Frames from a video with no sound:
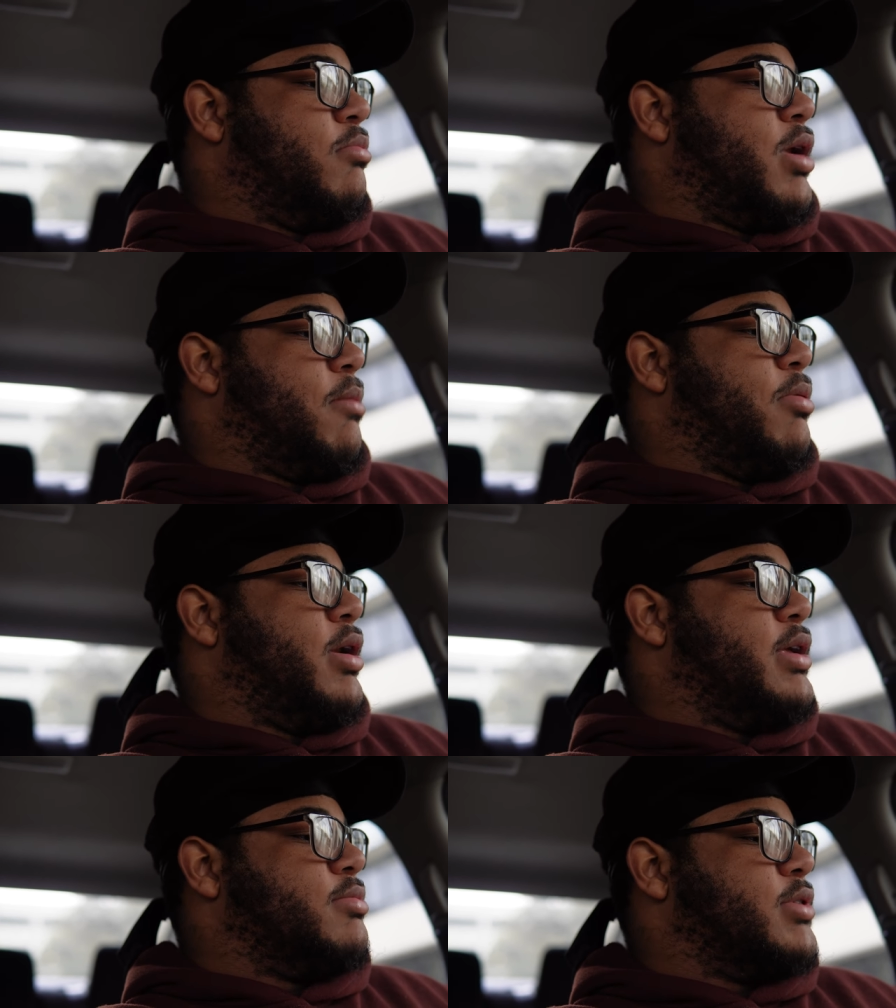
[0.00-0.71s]
But I
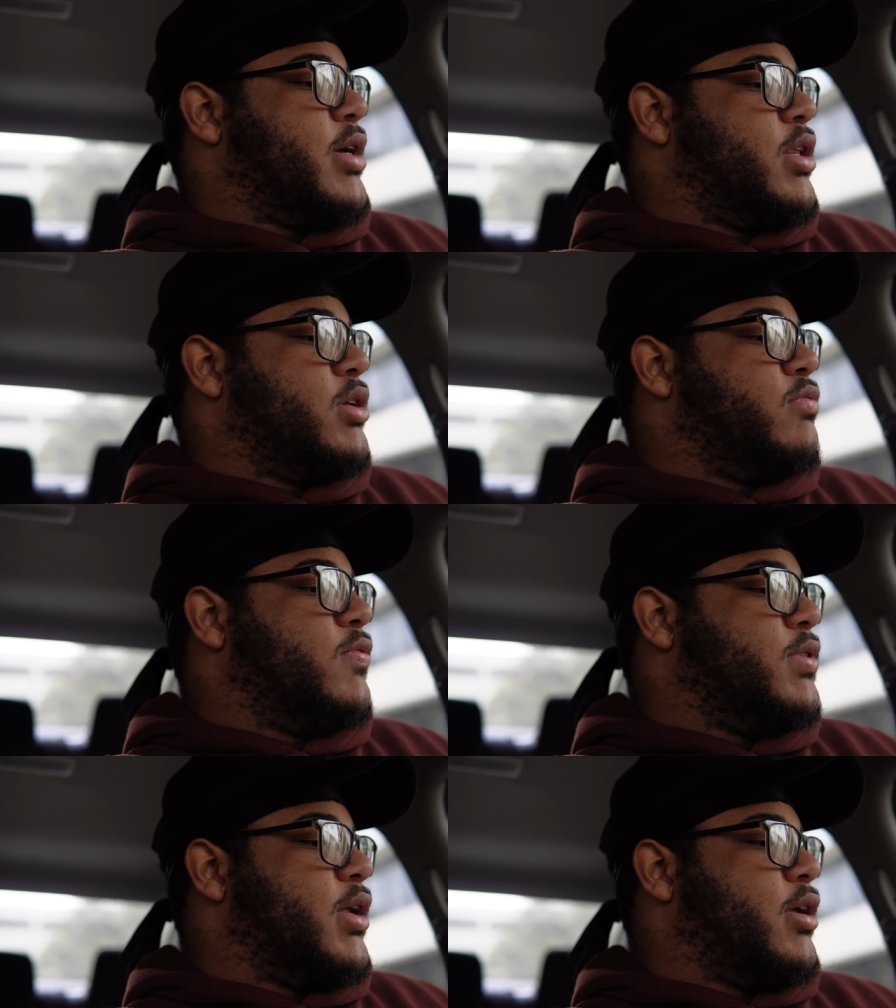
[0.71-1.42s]
probably eat some Chinese
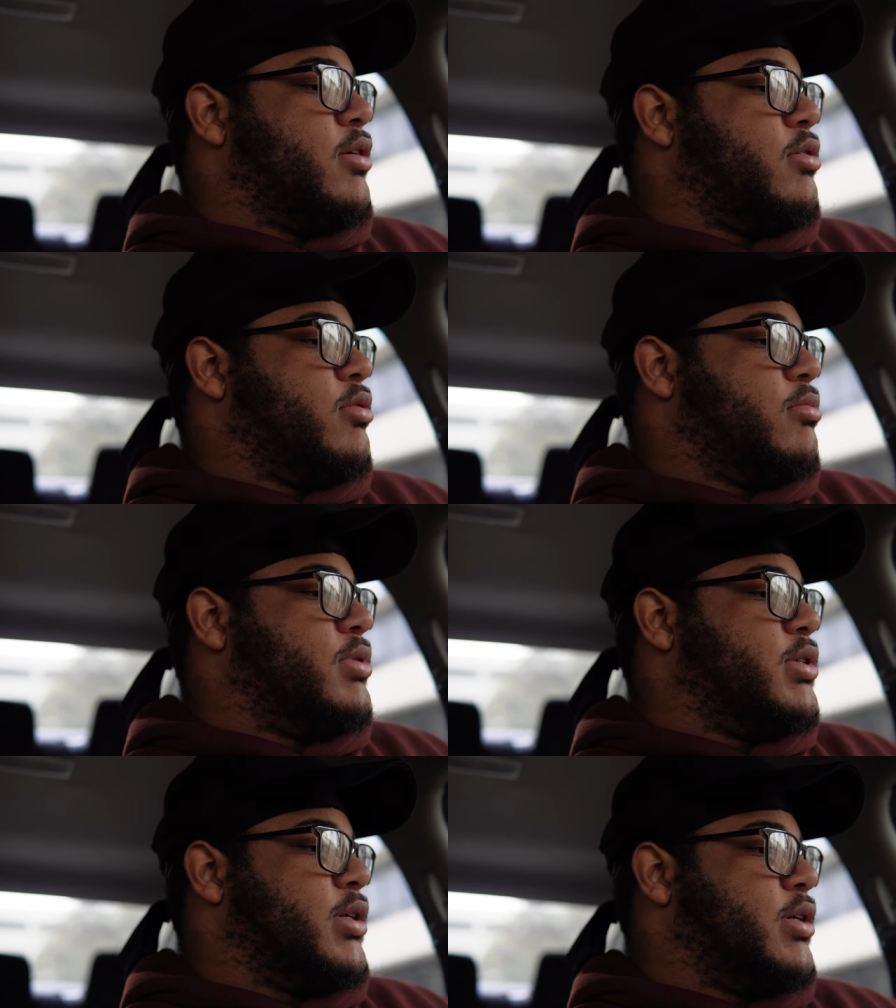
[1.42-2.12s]
food today. You know
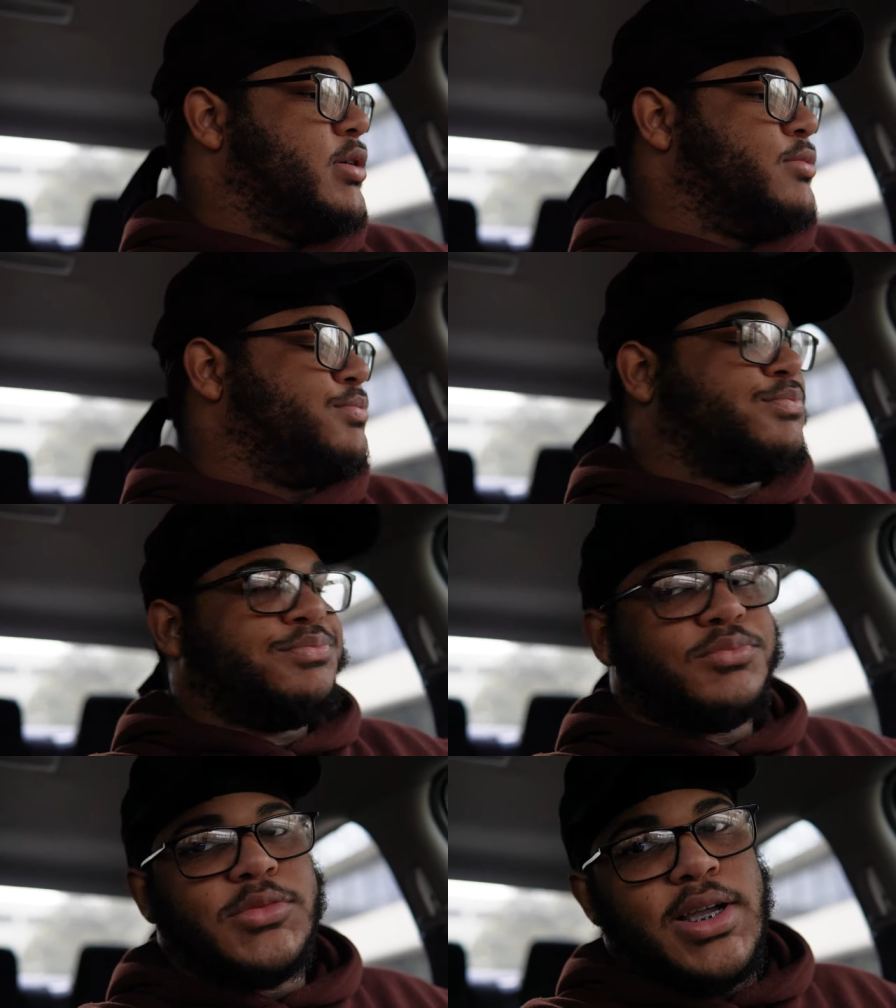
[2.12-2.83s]
what I'm saying?
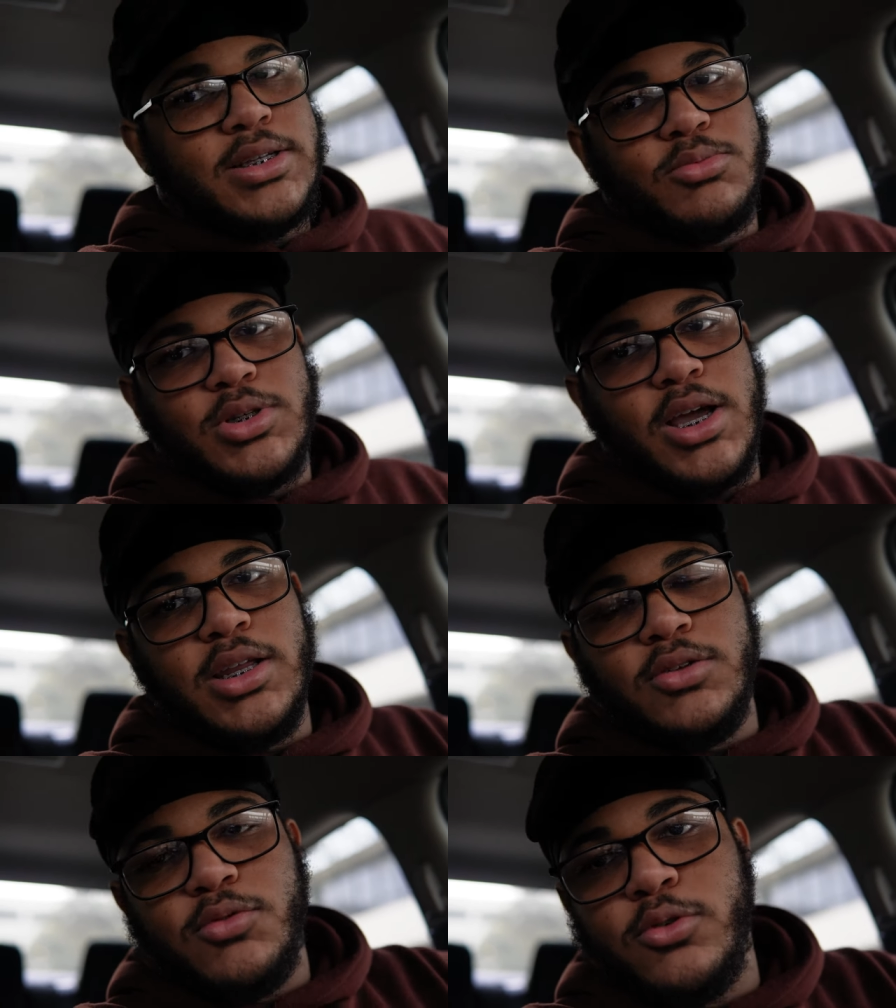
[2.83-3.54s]
Try some
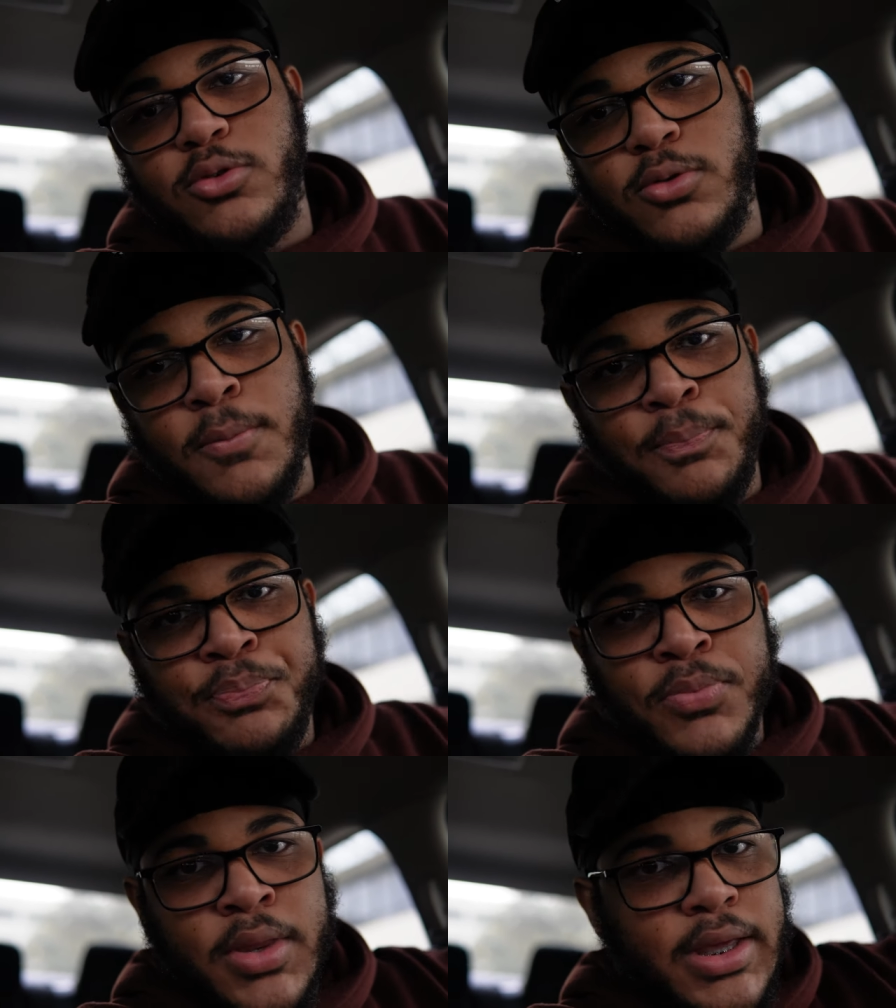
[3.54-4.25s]
Chinese food,
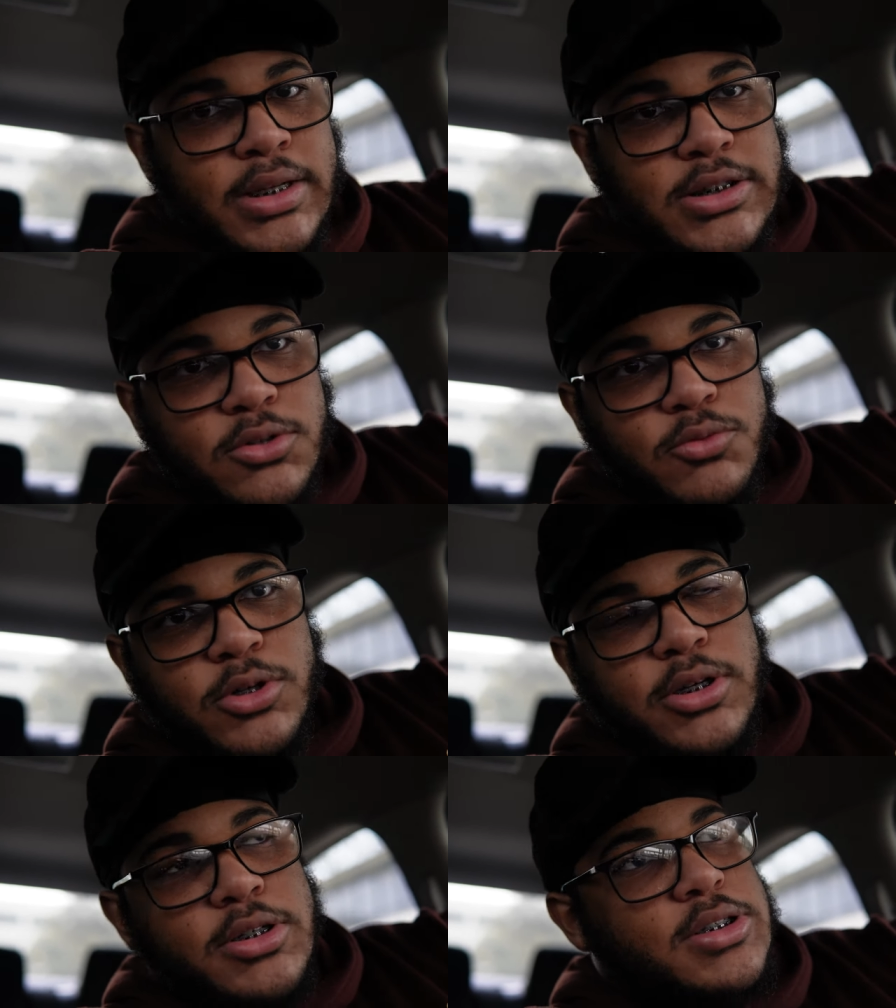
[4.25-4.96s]
get something
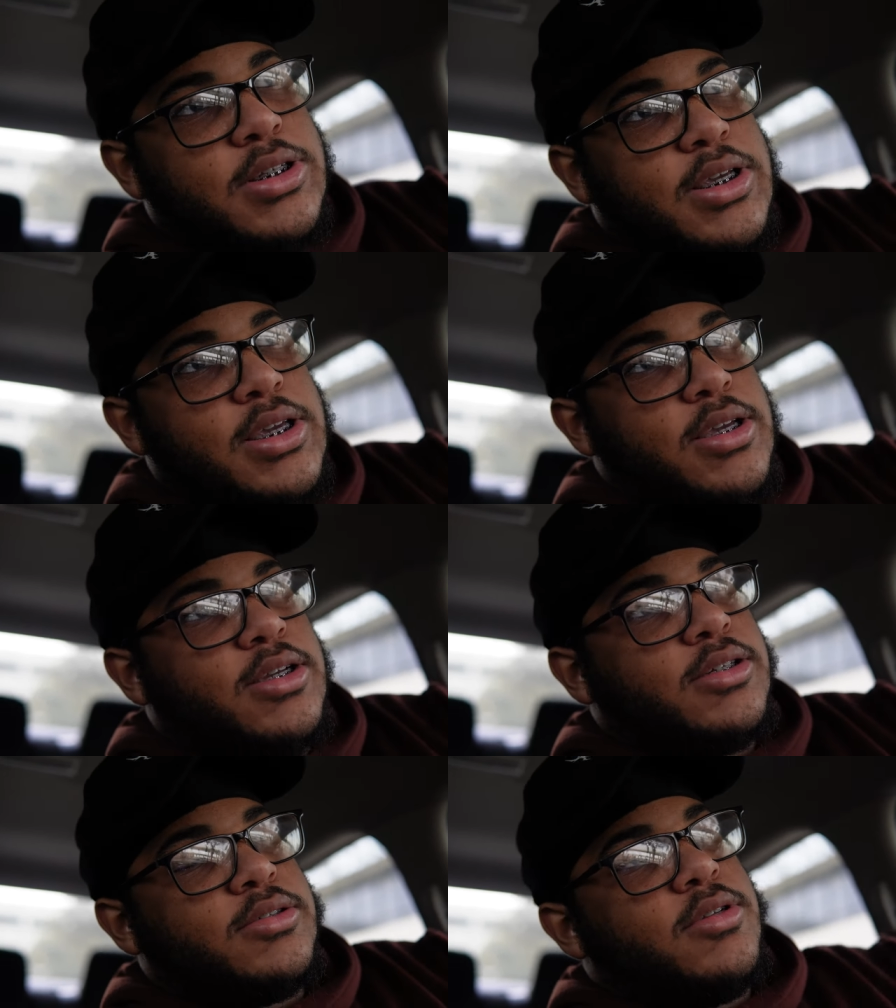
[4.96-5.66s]
real good to eat.
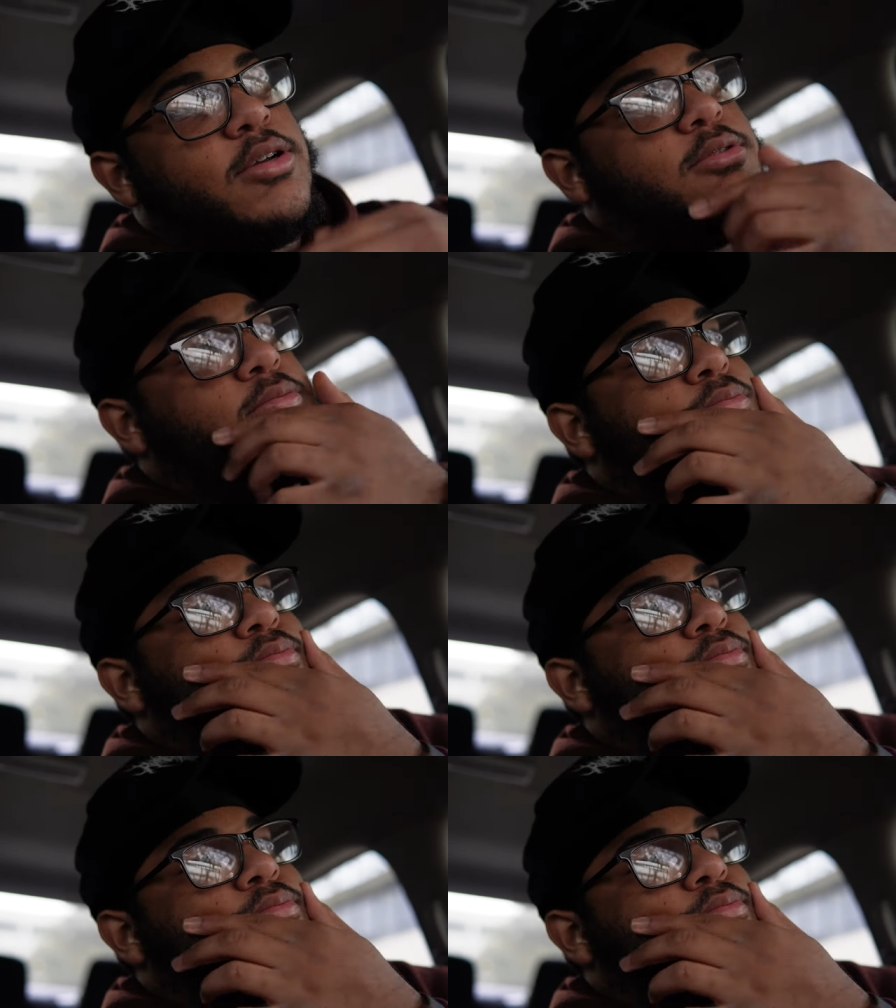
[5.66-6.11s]
You know,